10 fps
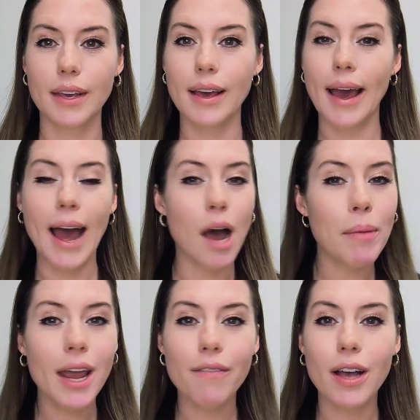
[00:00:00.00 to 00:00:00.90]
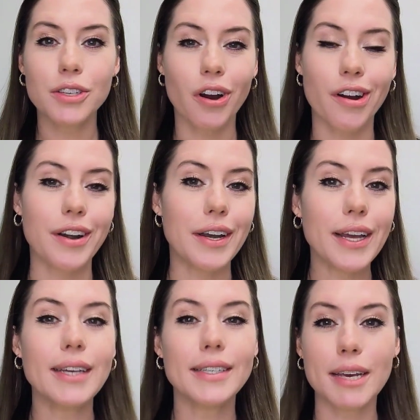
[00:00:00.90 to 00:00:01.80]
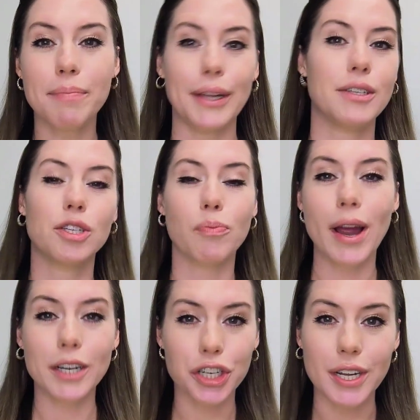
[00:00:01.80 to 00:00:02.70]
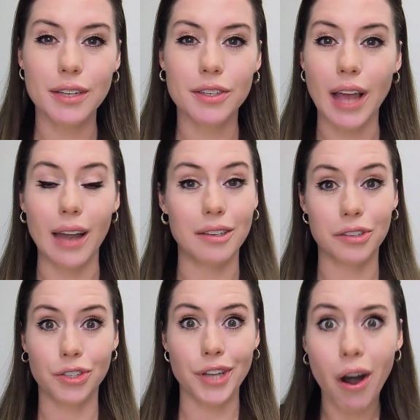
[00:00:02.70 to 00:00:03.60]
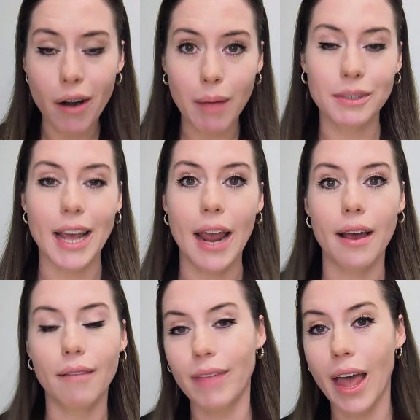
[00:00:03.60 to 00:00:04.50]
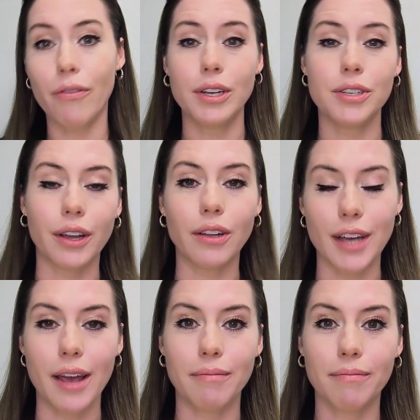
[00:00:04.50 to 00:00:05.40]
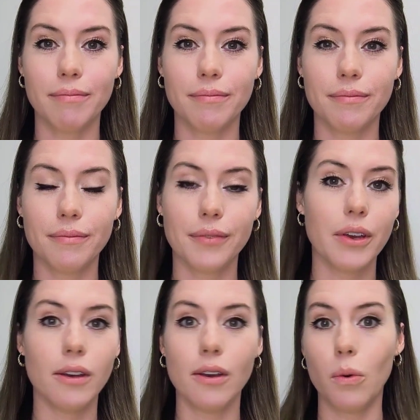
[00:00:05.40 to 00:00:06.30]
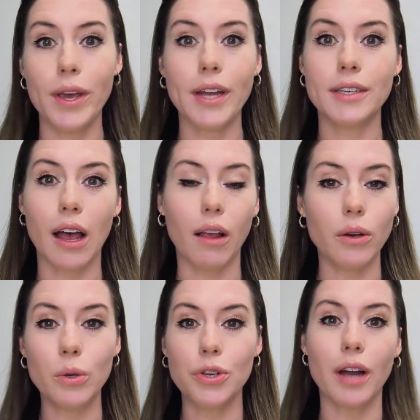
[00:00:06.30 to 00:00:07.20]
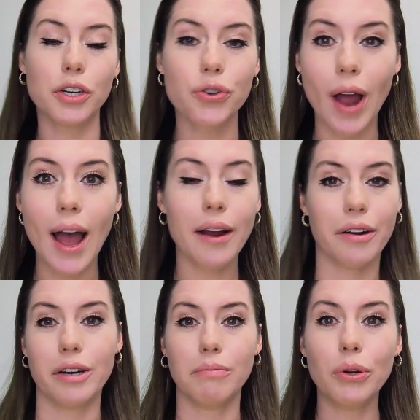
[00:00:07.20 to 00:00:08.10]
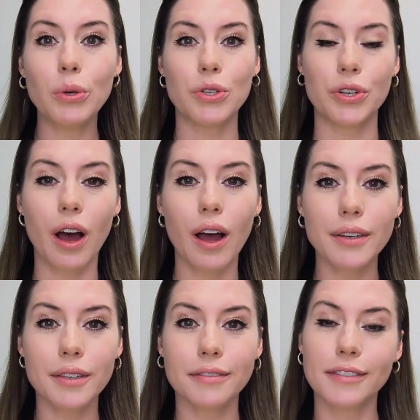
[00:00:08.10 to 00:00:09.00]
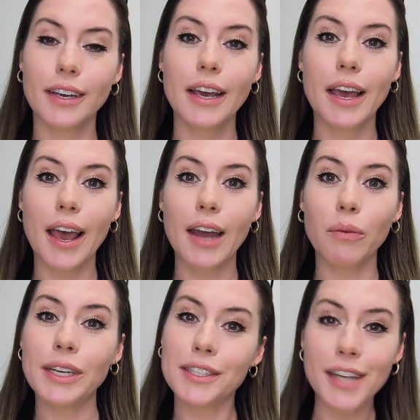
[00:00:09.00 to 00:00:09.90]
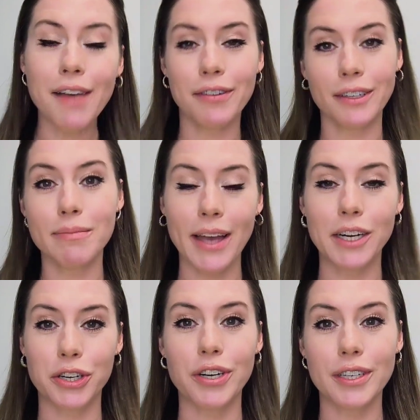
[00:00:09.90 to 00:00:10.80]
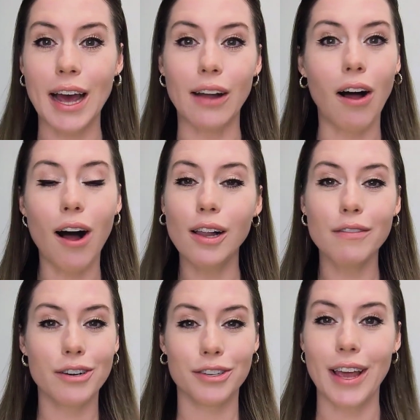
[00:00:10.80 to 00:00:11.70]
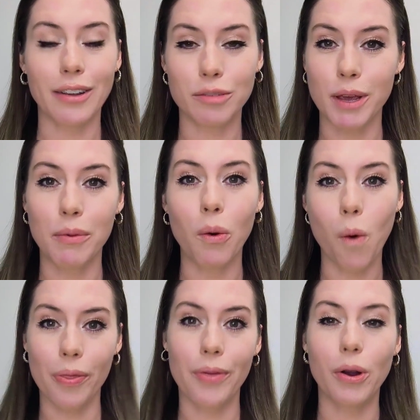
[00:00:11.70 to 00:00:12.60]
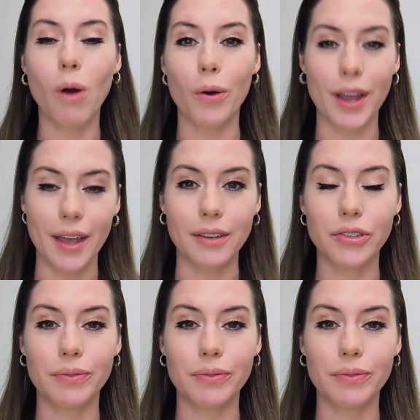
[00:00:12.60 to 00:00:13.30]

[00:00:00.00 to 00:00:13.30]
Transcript: How many of us are knee-deep in spreadsheets and CRM data every single day? We can tell who's on track or who's not, and we definitely make sure to tell all of our salespeople what their quota is.